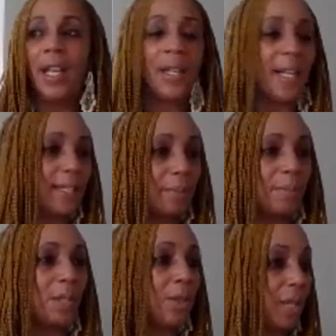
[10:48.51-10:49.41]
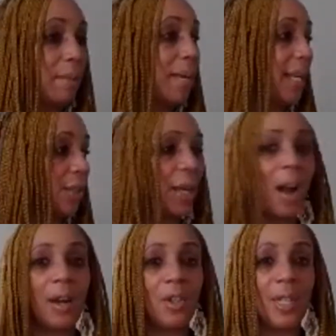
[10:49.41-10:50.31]
because in my
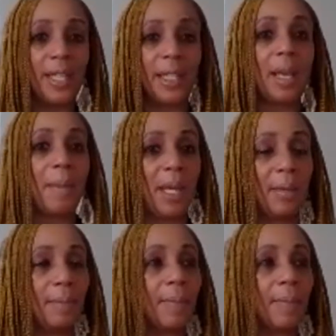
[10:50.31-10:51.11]
car, you can see me,